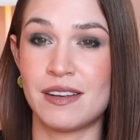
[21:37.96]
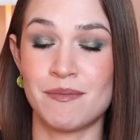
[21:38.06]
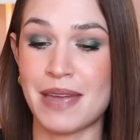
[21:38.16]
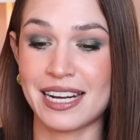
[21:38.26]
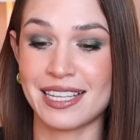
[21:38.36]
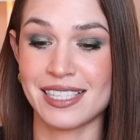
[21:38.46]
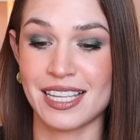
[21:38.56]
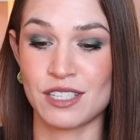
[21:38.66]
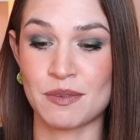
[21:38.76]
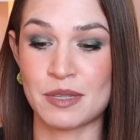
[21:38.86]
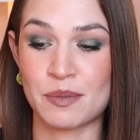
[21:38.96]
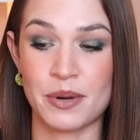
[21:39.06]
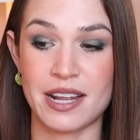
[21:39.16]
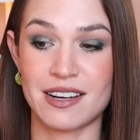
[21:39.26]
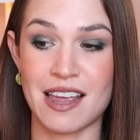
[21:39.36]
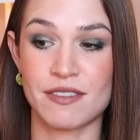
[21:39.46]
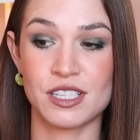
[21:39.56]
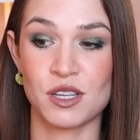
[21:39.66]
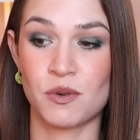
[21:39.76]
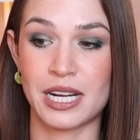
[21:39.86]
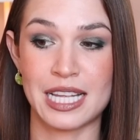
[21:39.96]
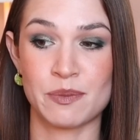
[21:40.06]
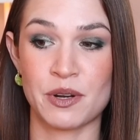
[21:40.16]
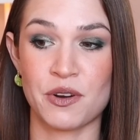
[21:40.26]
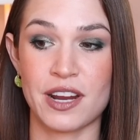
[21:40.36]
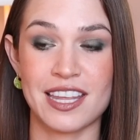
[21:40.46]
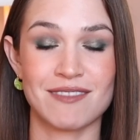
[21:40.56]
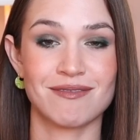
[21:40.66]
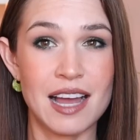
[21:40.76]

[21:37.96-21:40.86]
many scents from this brand. Every single one has been great.